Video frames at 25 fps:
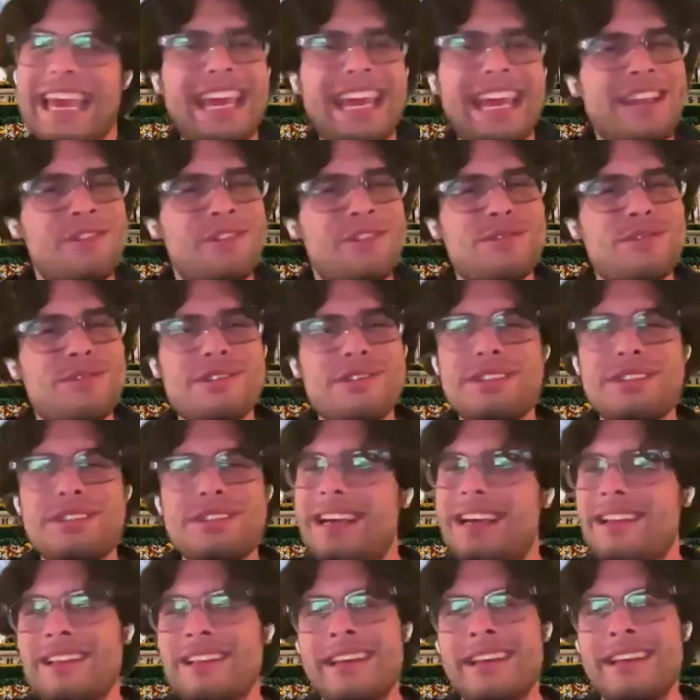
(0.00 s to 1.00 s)

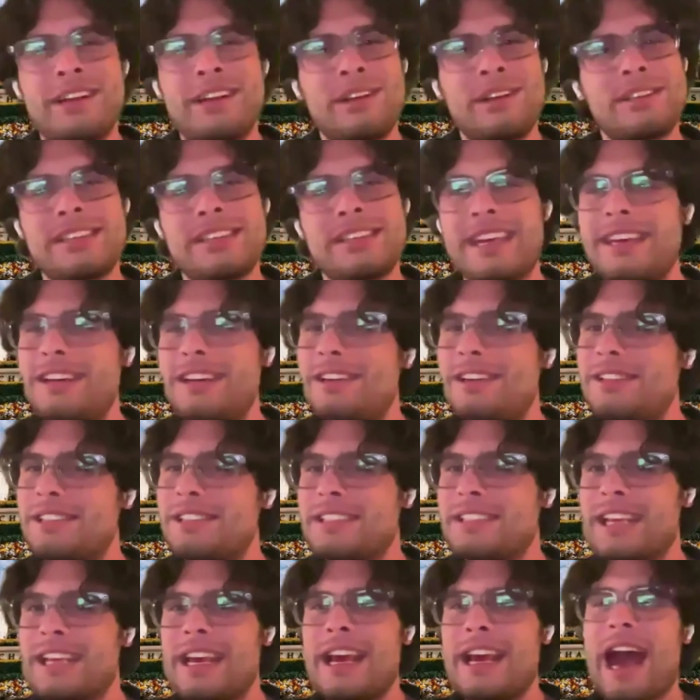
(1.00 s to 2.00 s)
interesting little
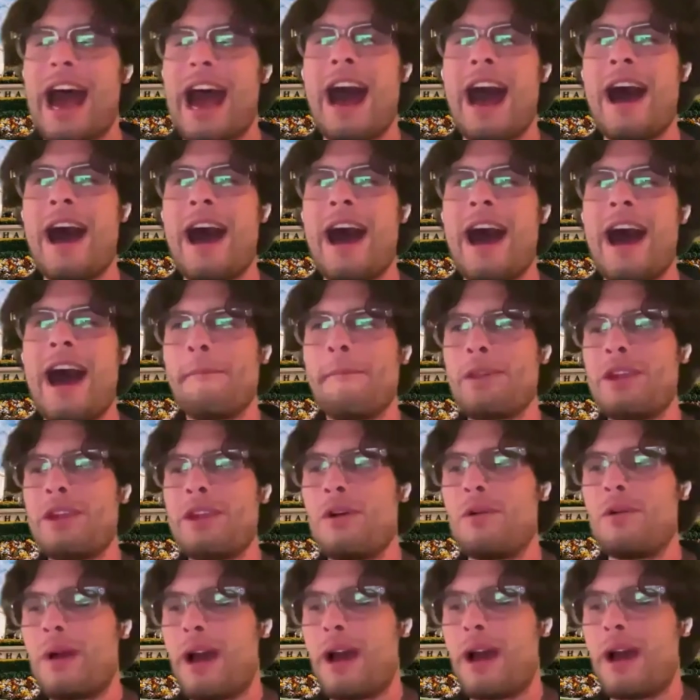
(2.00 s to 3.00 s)
skills. I
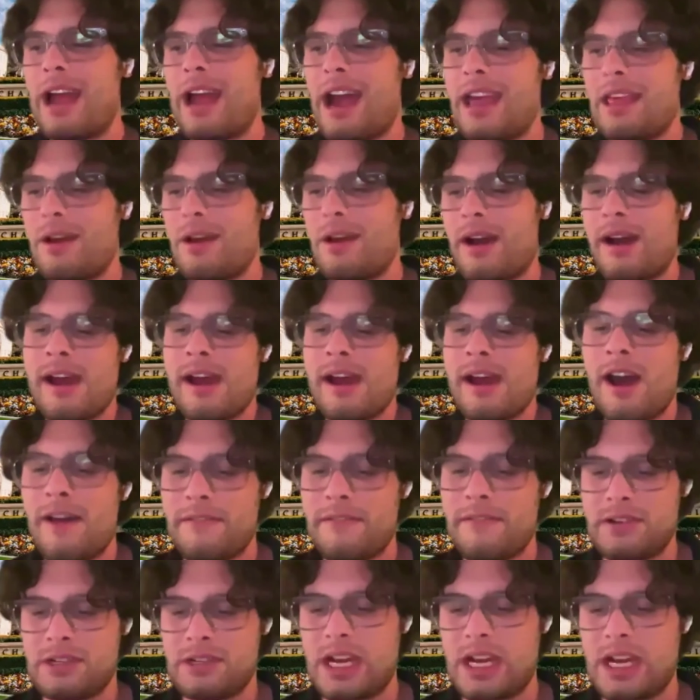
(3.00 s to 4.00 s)

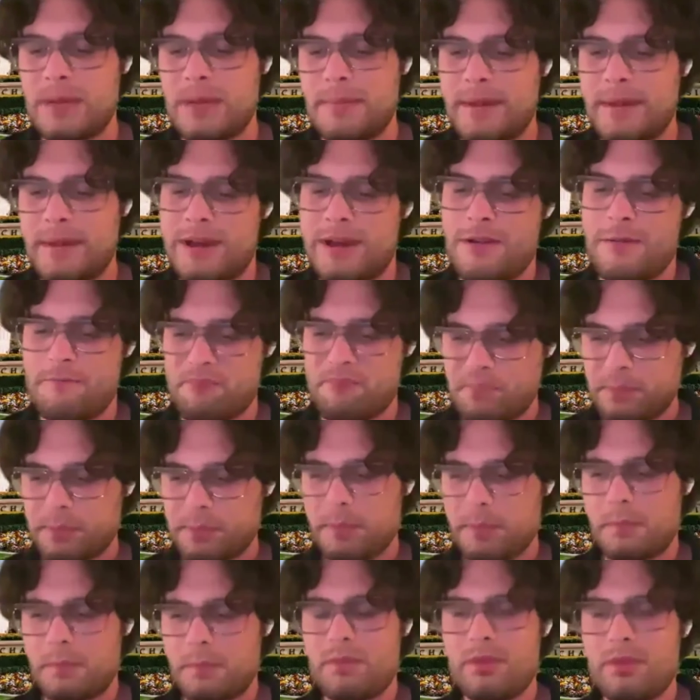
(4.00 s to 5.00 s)
often talk about
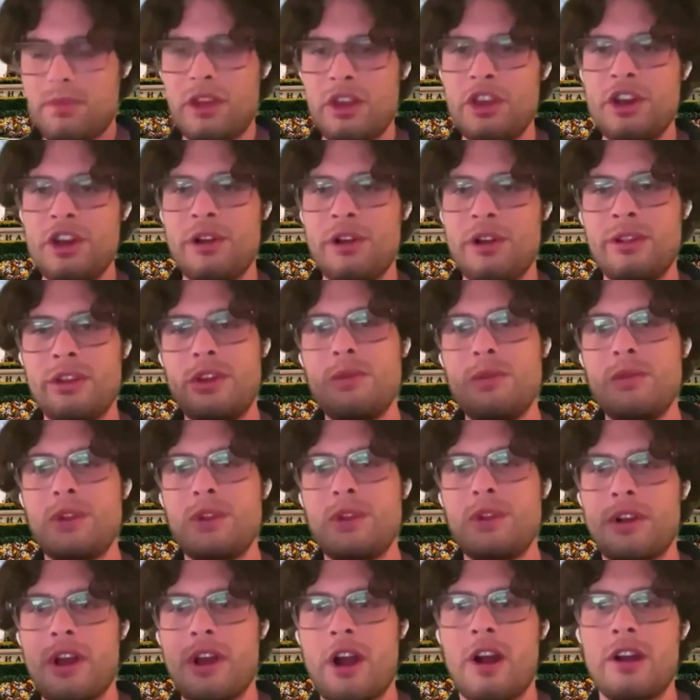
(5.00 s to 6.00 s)
you
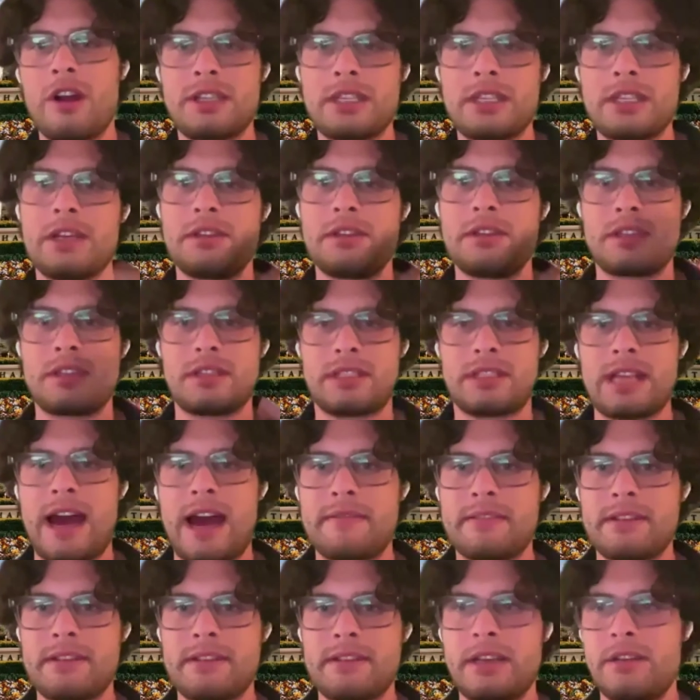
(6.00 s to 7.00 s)
learn hard skills and
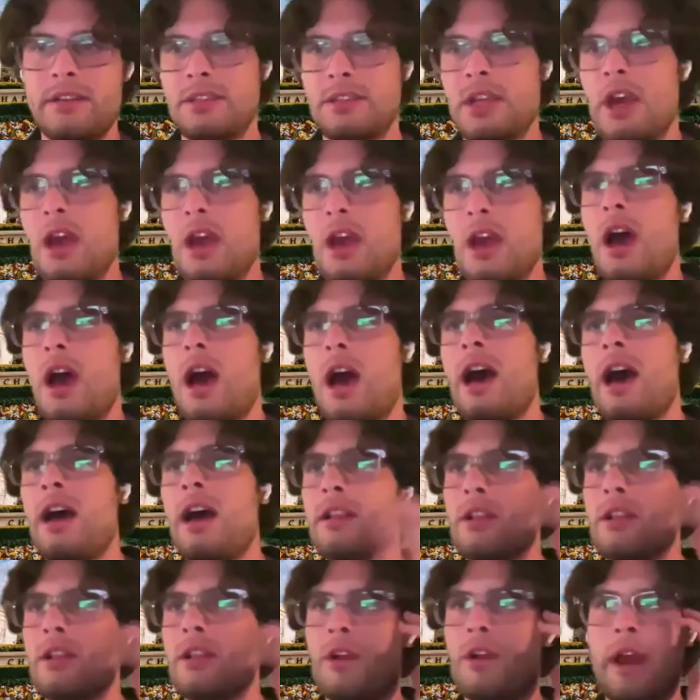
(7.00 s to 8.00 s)
soft skills.
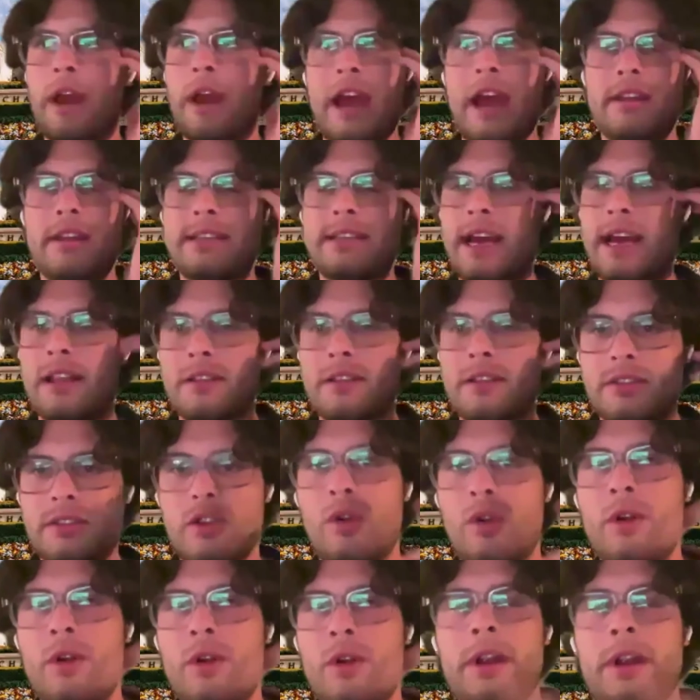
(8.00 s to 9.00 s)
Learning how to tell a
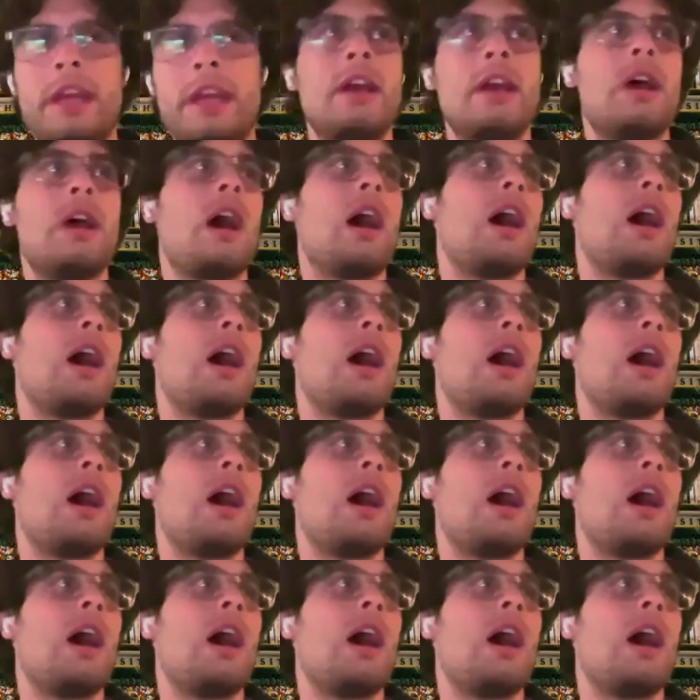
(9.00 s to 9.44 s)
story,